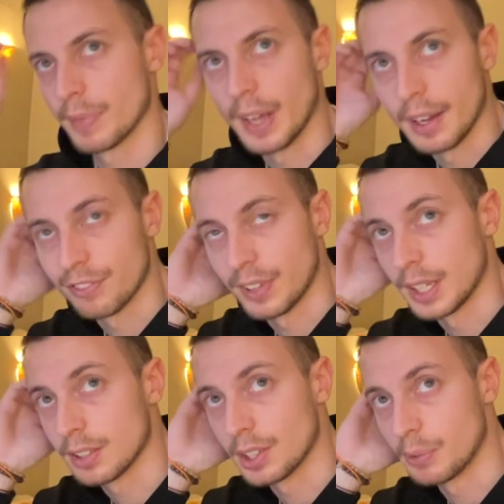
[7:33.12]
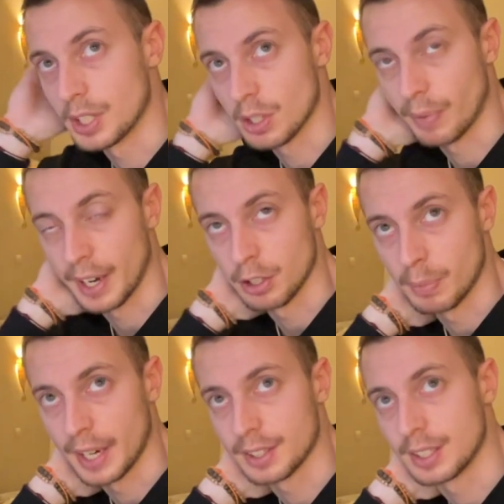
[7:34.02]
I think the reason why you
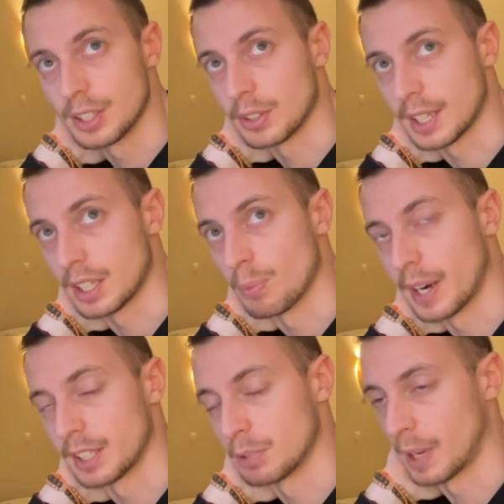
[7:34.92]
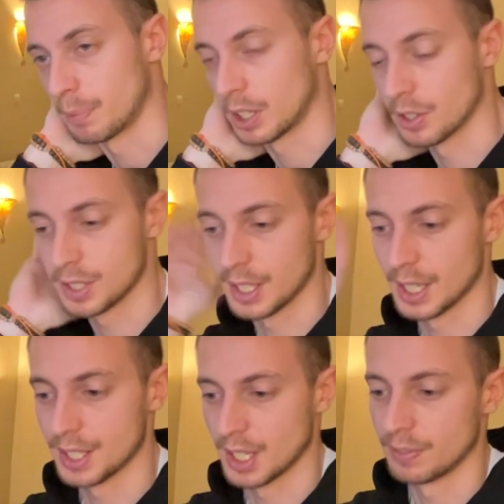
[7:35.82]
didn't get invited back, because as I
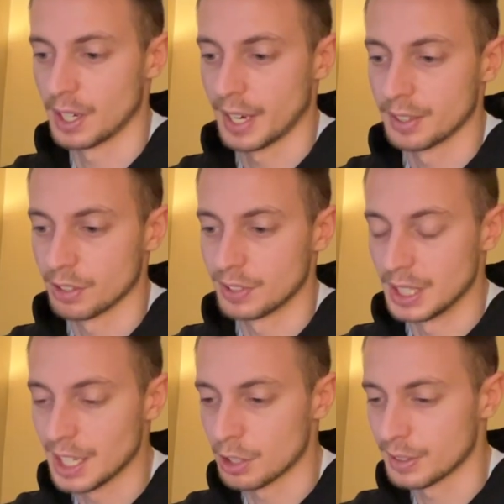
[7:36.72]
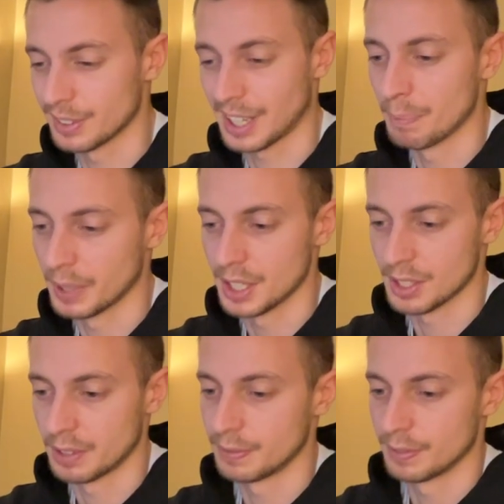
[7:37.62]
said, we are end of the year, companies
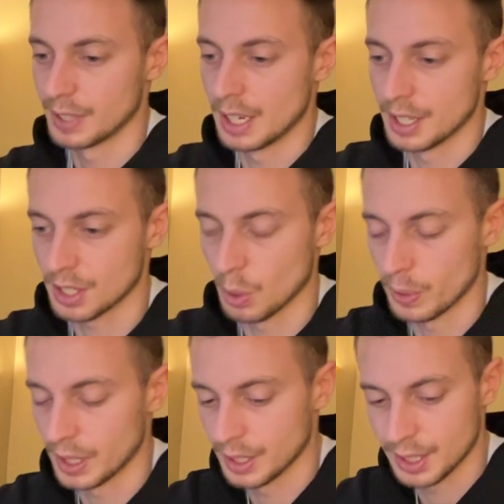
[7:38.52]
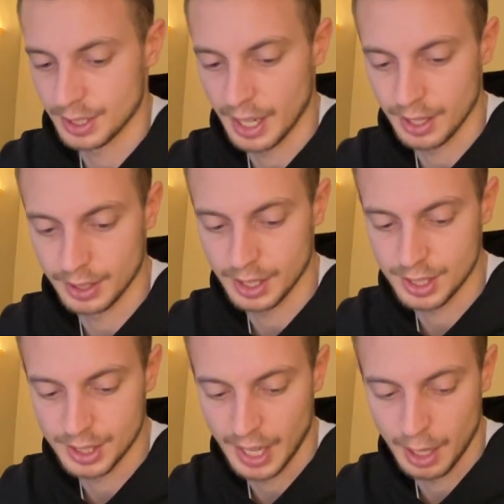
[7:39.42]
are really slow in
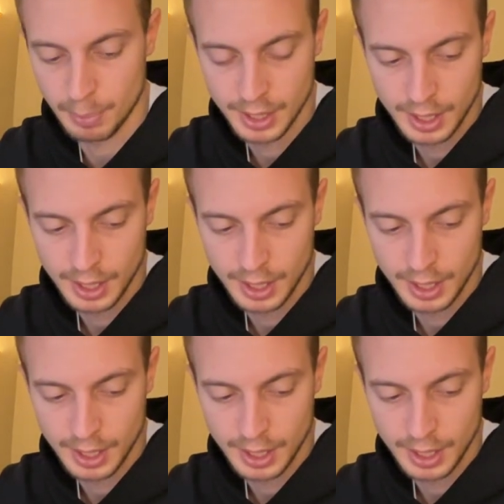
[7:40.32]
this time,